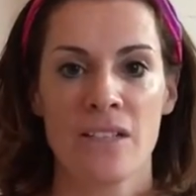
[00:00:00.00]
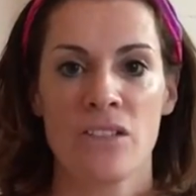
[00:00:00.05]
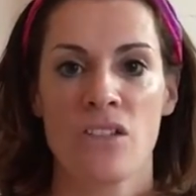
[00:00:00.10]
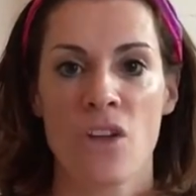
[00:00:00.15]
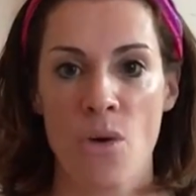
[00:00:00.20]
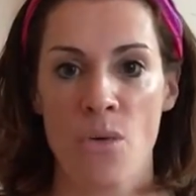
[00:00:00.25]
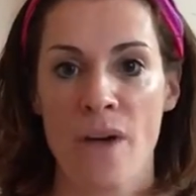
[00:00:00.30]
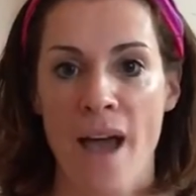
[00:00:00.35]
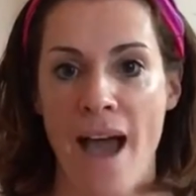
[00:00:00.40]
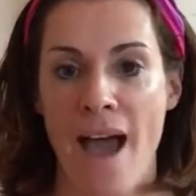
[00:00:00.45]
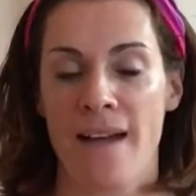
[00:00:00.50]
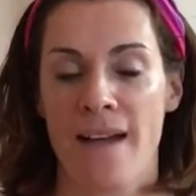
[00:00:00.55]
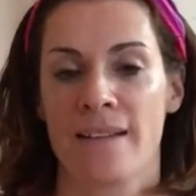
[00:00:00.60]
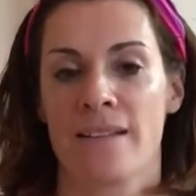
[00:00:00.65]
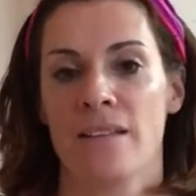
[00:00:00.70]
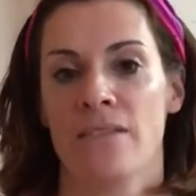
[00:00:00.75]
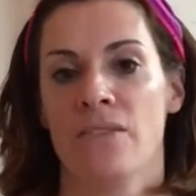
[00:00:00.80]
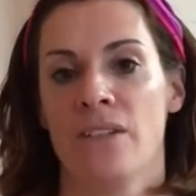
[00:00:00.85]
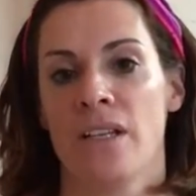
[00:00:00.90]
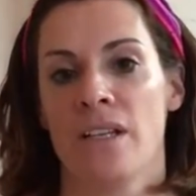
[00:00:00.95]
yoga
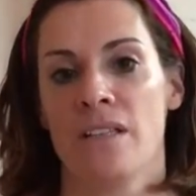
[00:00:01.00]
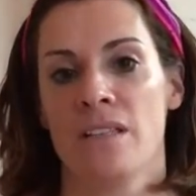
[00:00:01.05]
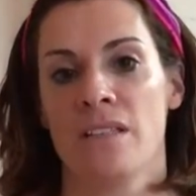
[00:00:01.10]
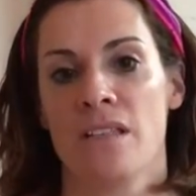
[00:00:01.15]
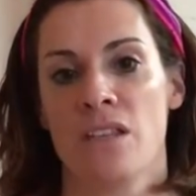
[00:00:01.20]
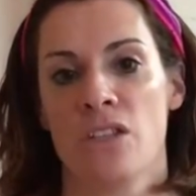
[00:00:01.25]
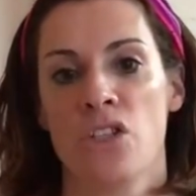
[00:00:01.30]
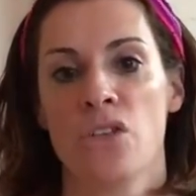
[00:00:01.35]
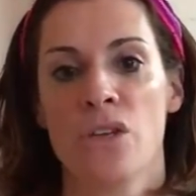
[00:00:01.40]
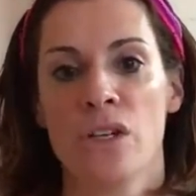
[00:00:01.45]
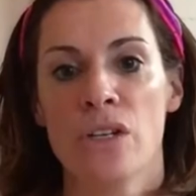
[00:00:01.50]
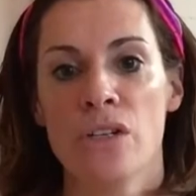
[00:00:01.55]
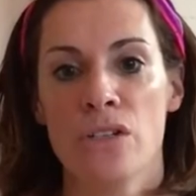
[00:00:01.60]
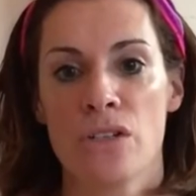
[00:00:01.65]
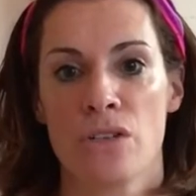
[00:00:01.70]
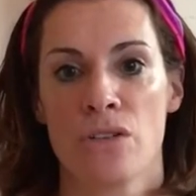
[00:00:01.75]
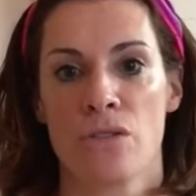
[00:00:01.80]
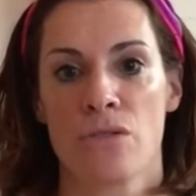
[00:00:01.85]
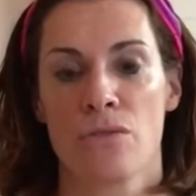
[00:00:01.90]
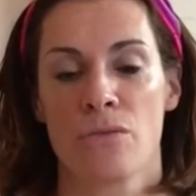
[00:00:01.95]
activities that you can
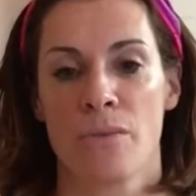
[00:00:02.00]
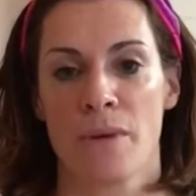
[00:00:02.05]
do